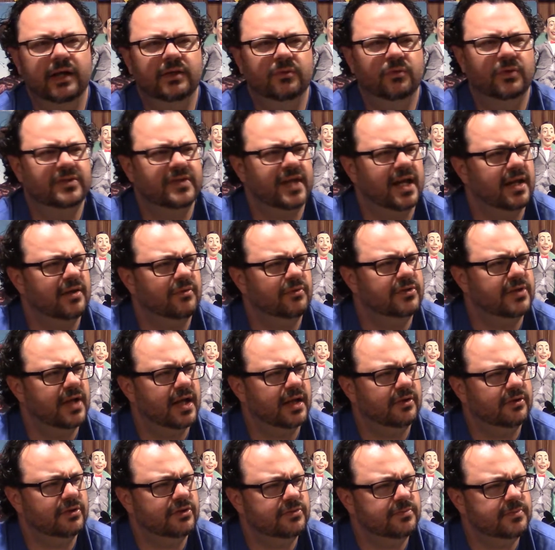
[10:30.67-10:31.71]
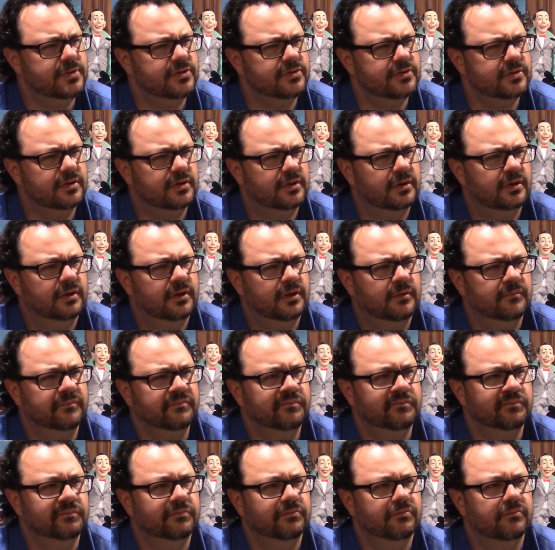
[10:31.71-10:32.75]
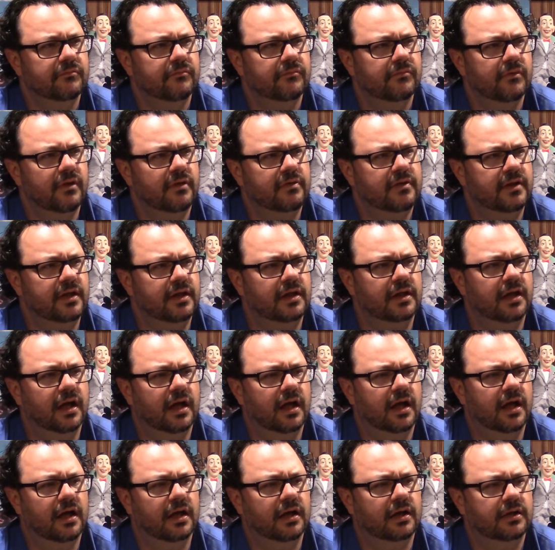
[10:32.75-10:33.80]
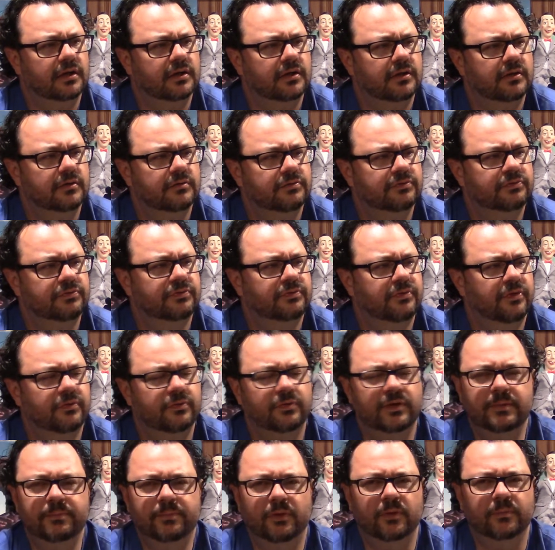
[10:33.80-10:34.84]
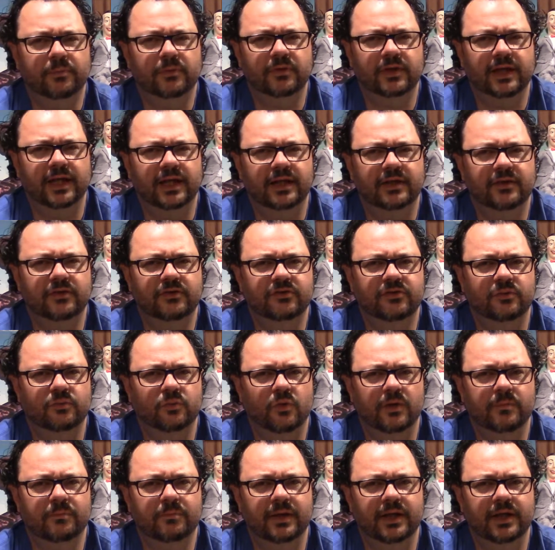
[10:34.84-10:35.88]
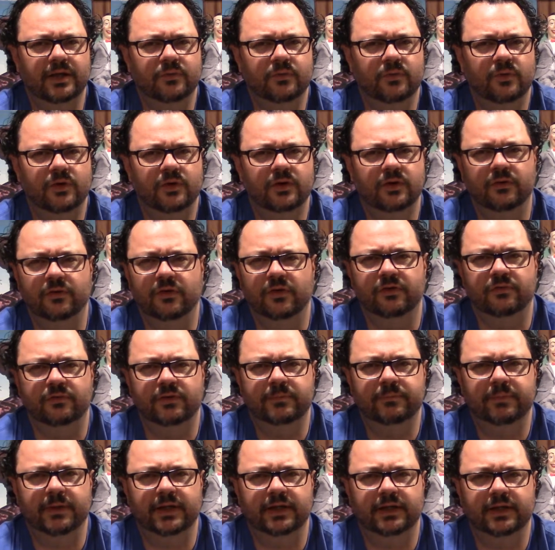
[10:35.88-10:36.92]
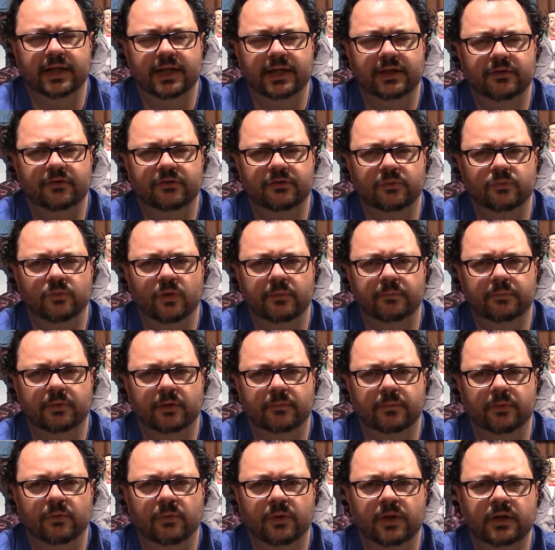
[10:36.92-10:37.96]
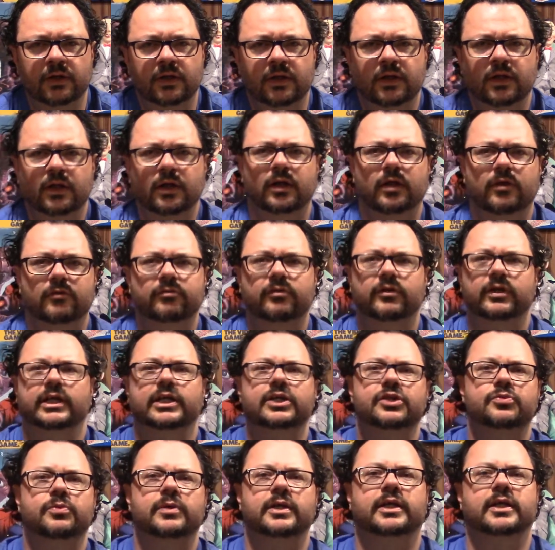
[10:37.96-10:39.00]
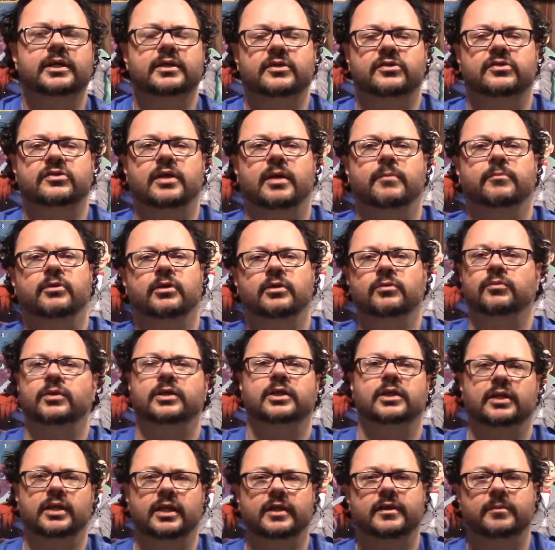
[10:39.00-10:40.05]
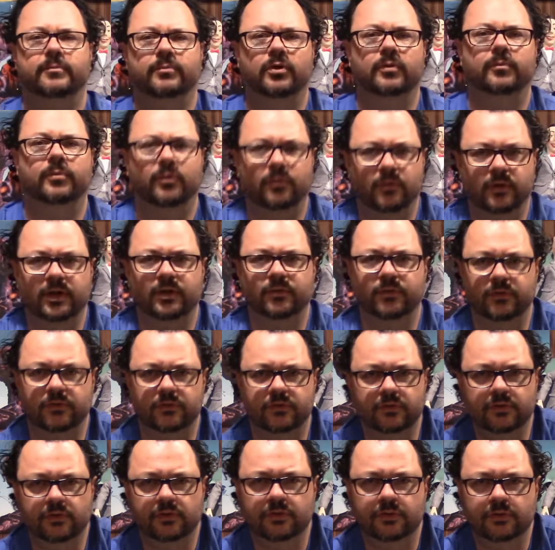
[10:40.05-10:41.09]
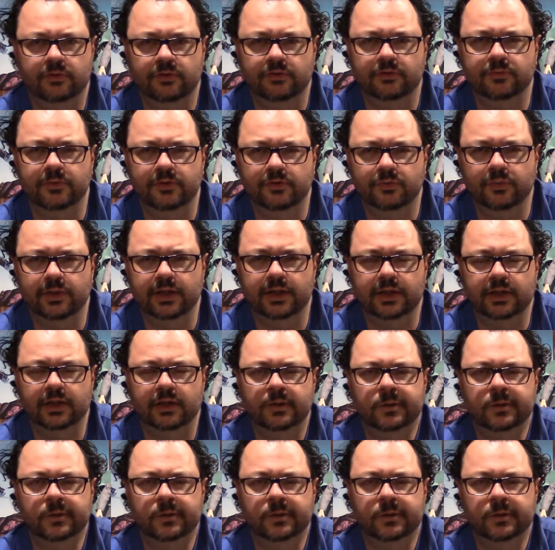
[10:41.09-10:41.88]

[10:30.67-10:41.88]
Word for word: Was that, was that Christmas? The uh, three purple candles and one pink one, or the three pink candles and one purple one for each week in December. And when you lit the purple one, it was Christmas week.